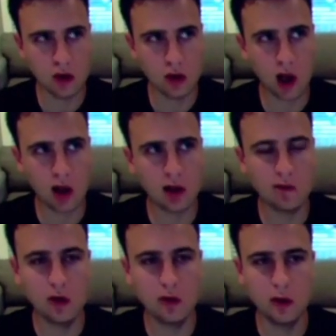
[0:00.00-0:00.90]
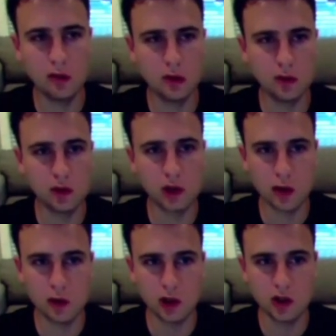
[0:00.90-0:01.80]
only had like a few people full
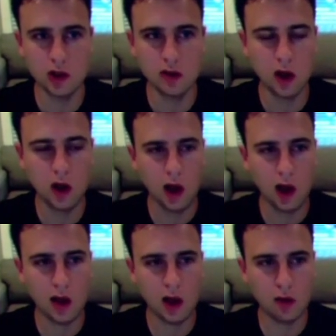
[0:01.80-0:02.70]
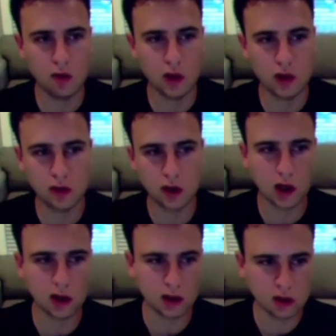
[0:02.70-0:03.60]
time on the team. And then once we got